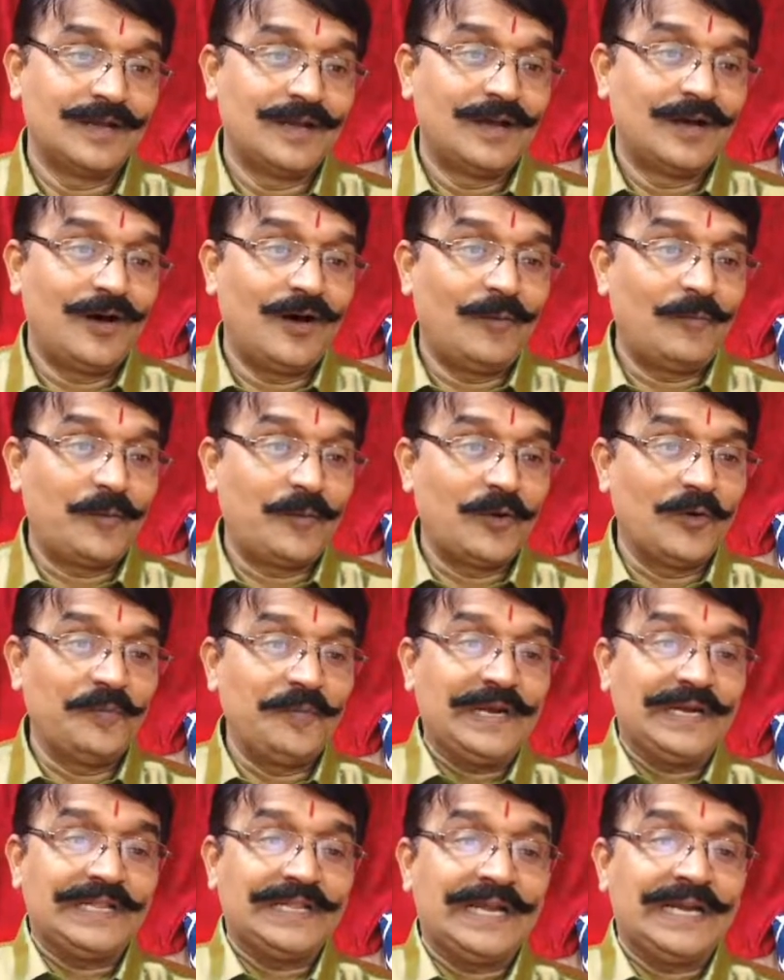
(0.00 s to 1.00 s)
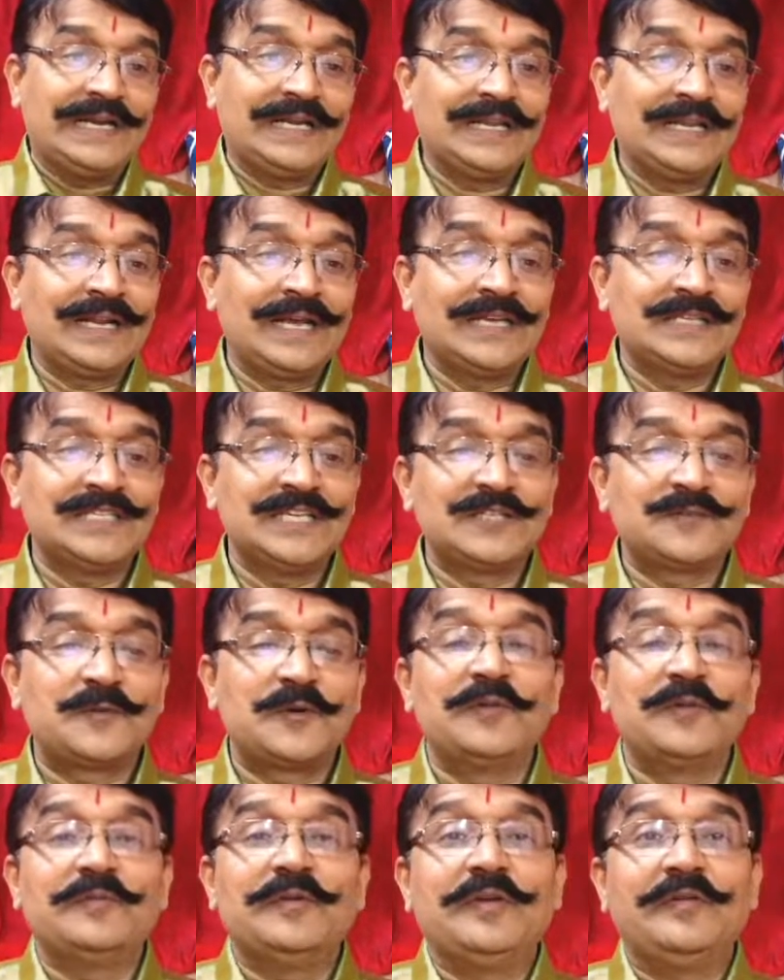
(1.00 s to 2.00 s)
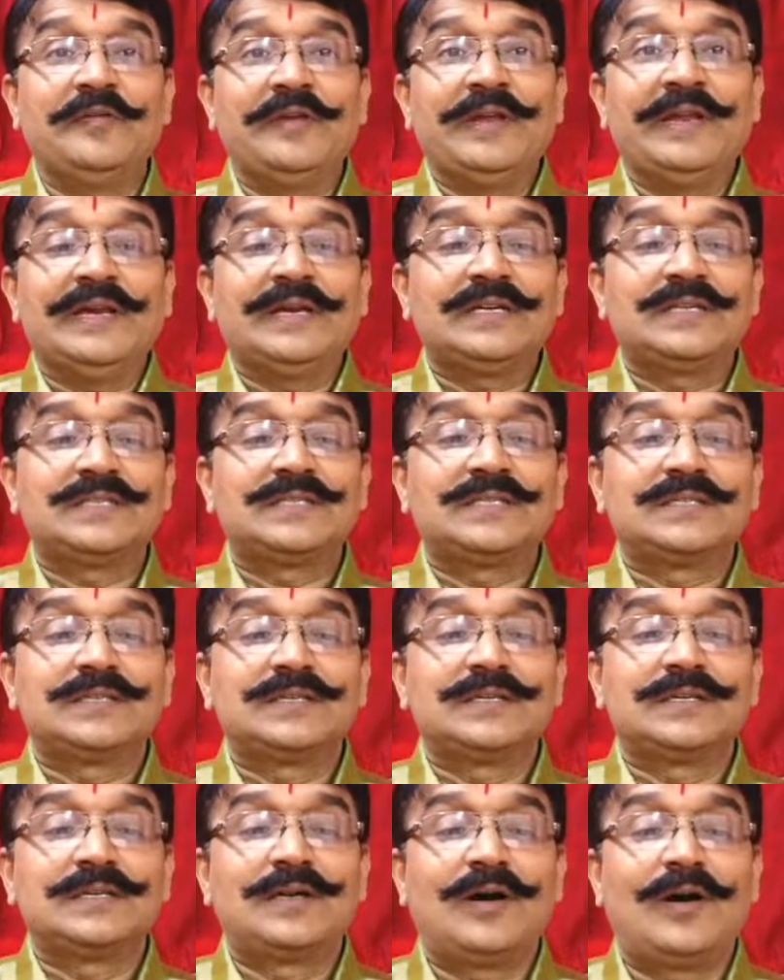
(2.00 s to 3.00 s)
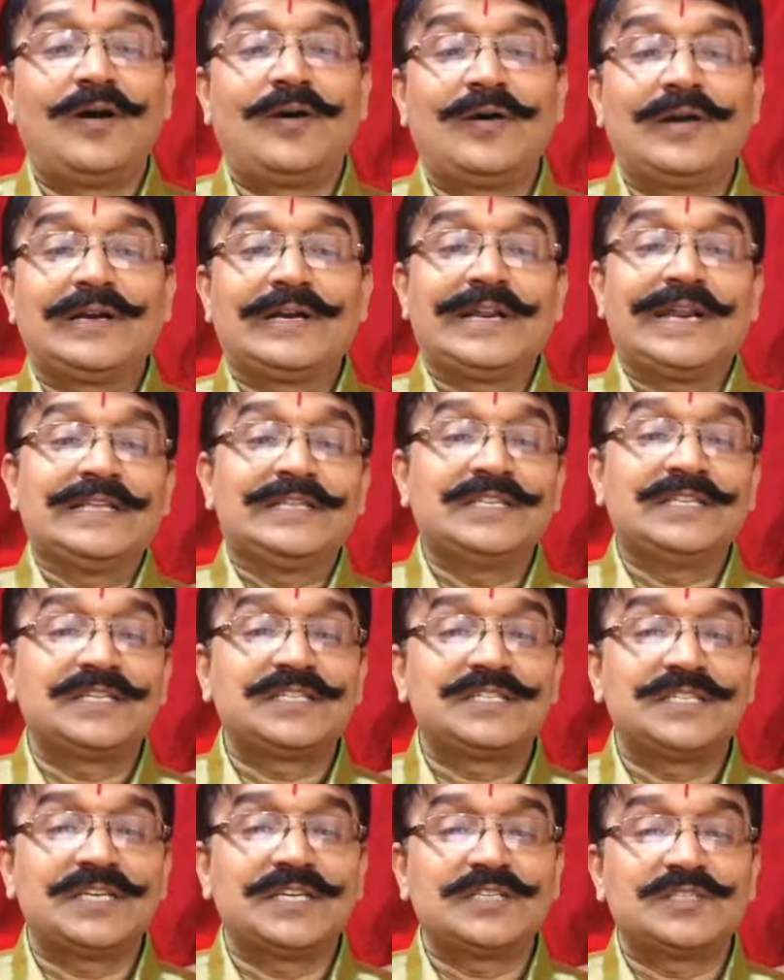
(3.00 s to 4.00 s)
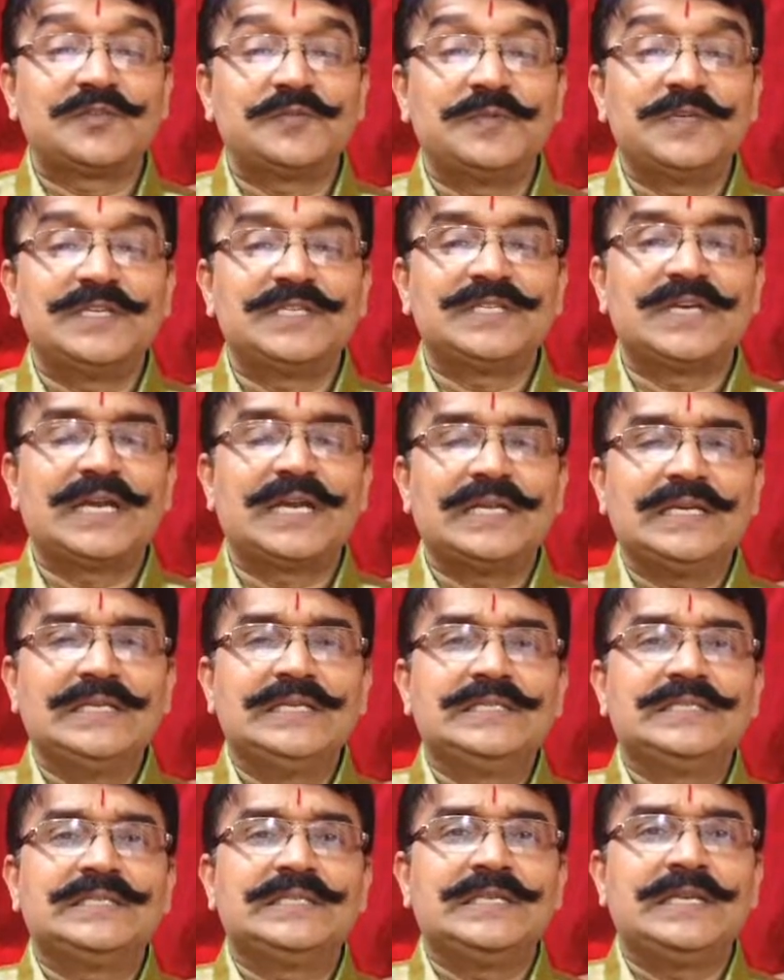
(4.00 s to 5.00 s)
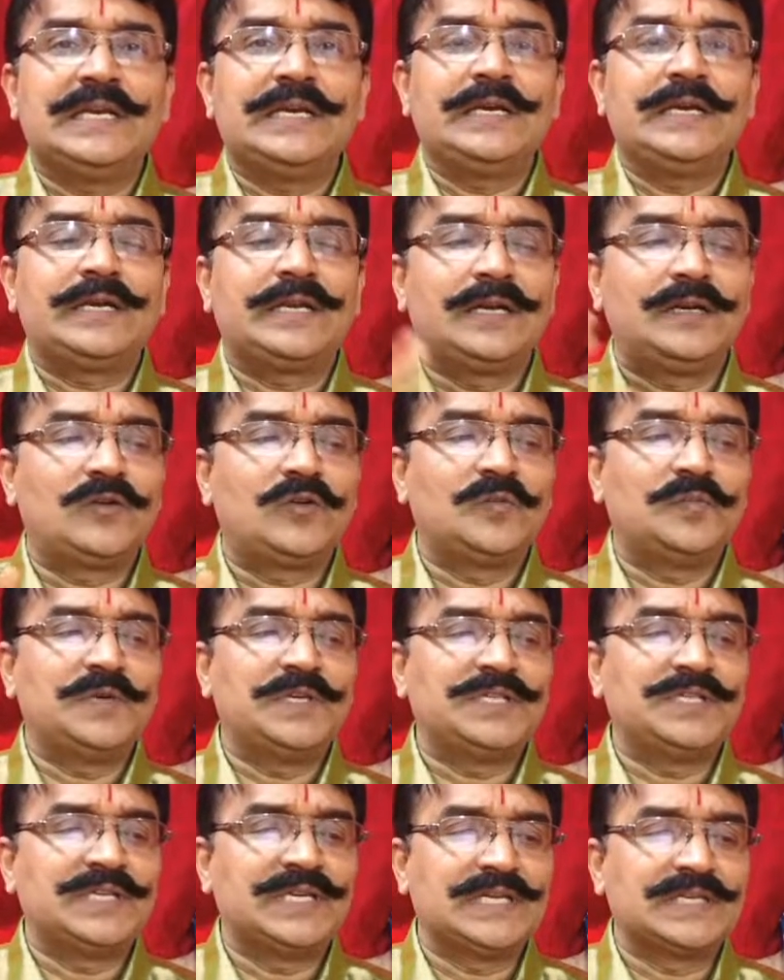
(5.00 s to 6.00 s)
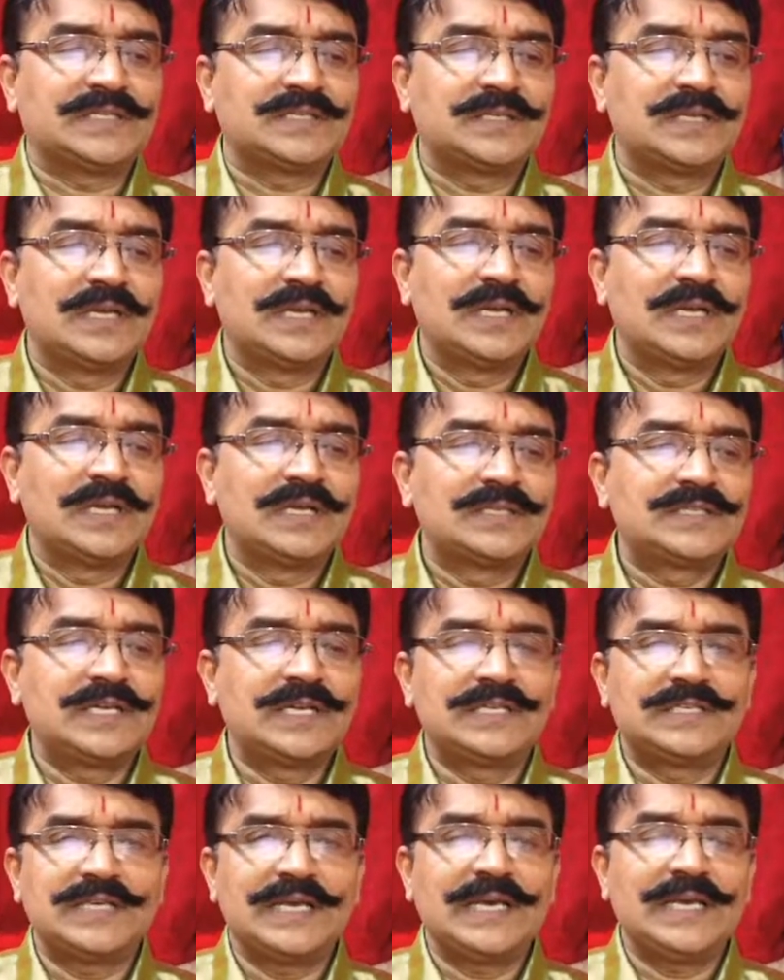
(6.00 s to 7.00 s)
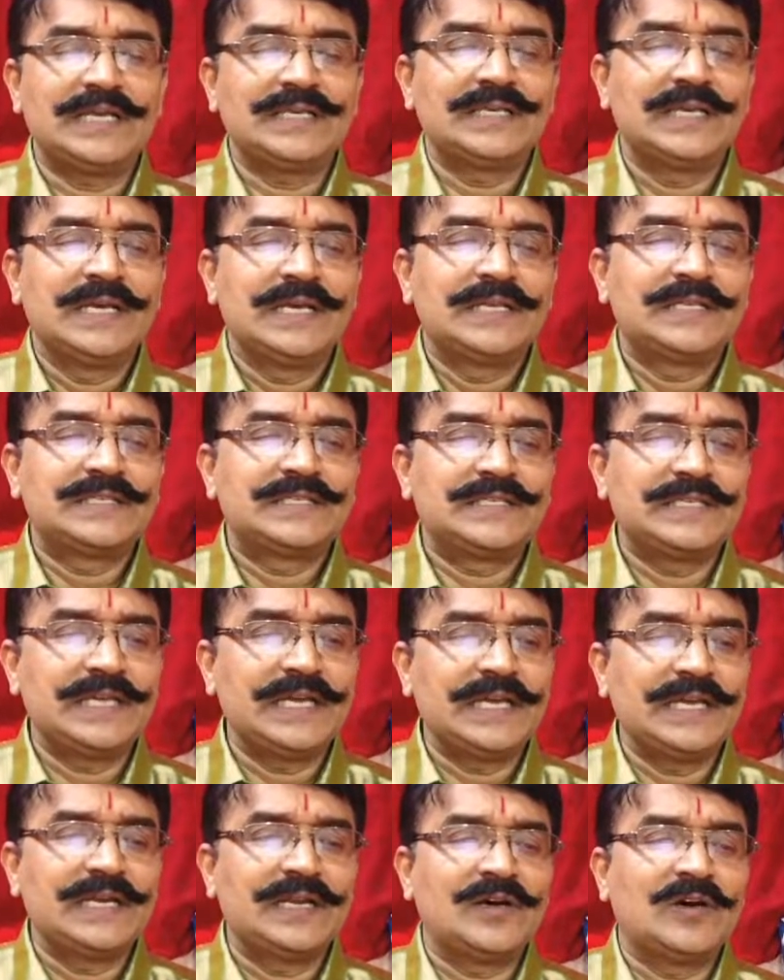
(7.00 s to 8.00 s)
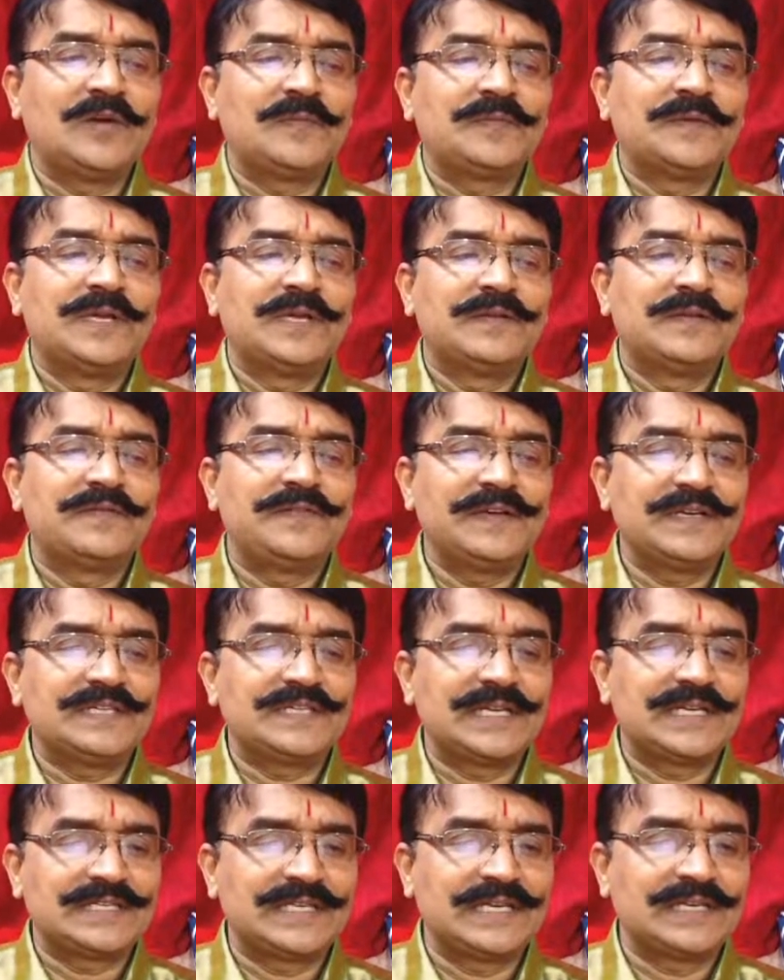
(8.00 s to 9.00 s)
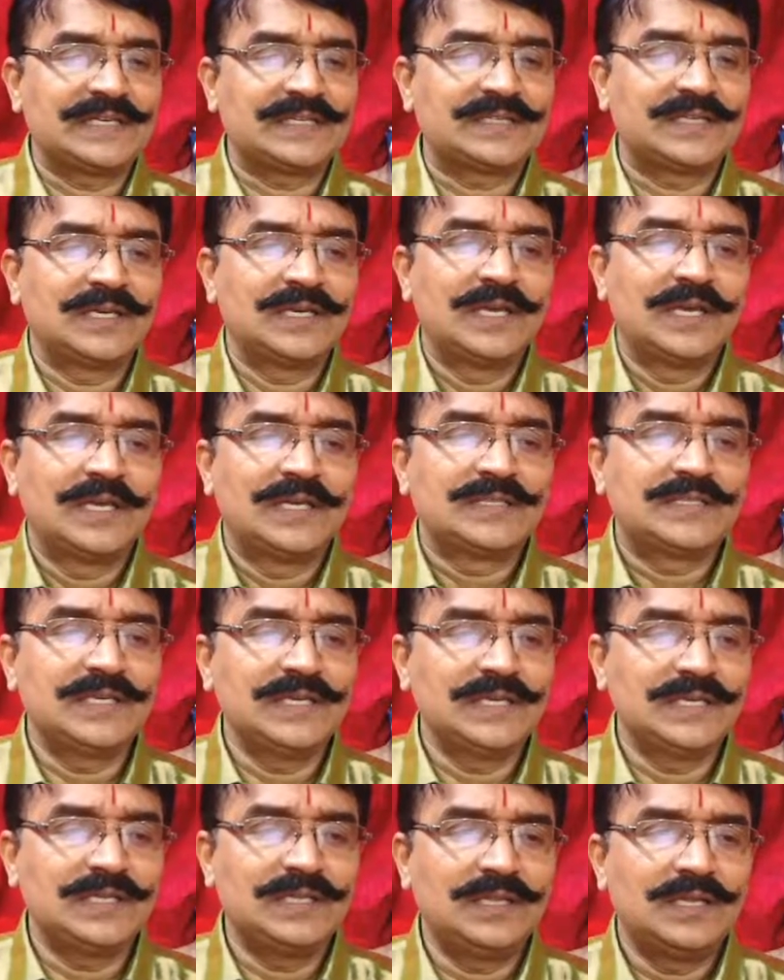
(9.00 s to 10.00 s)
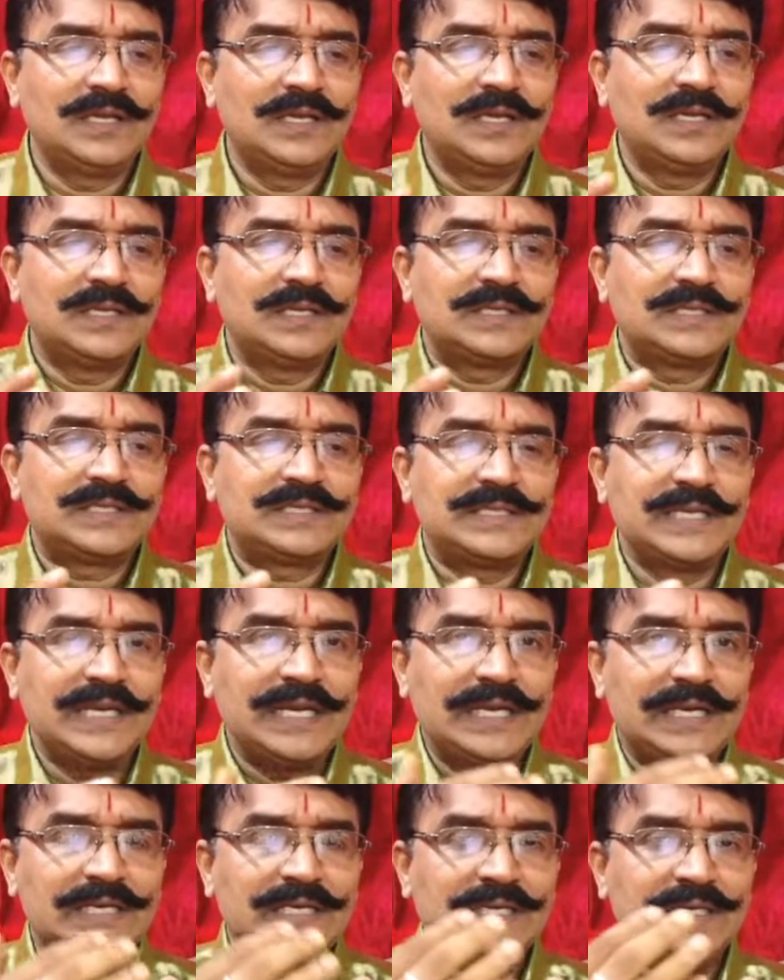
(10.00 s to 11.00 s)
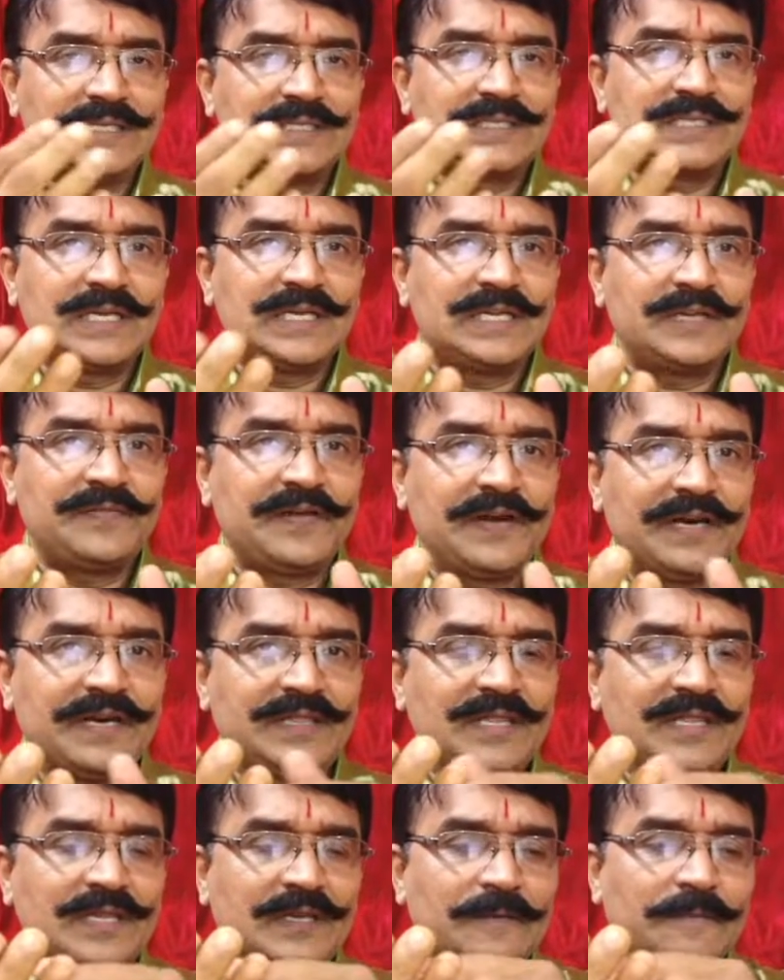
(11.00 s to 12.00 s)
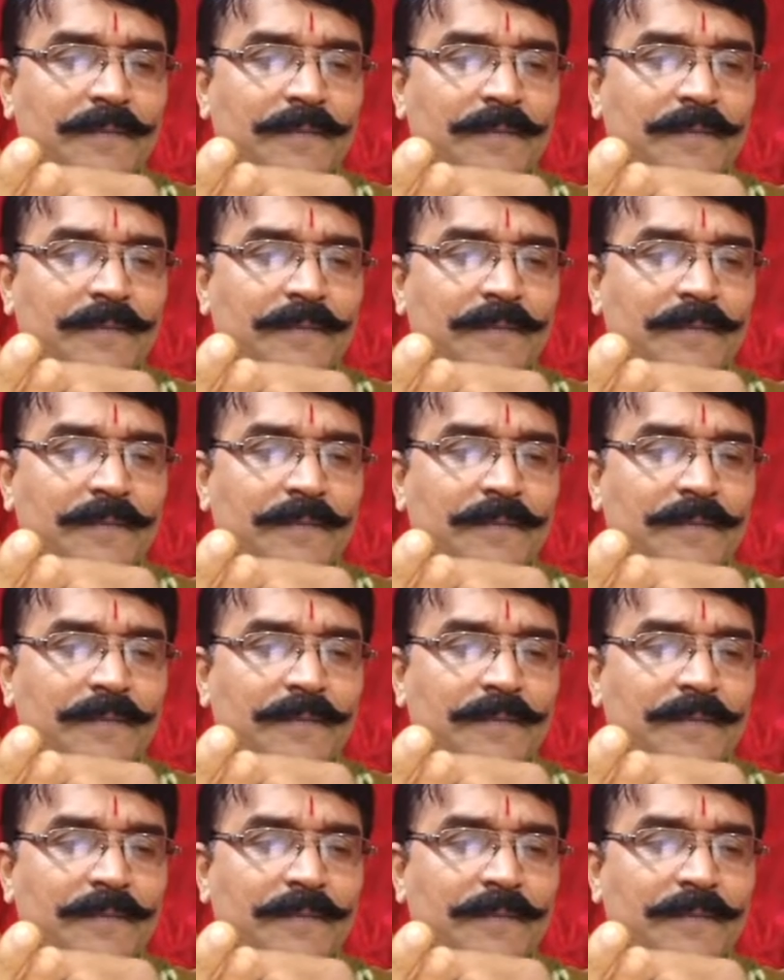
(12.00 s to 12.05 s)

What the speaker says: A profit that arises from events or transactions which are incidental to business, such as sale of fixed assets. See, sale is the different thing,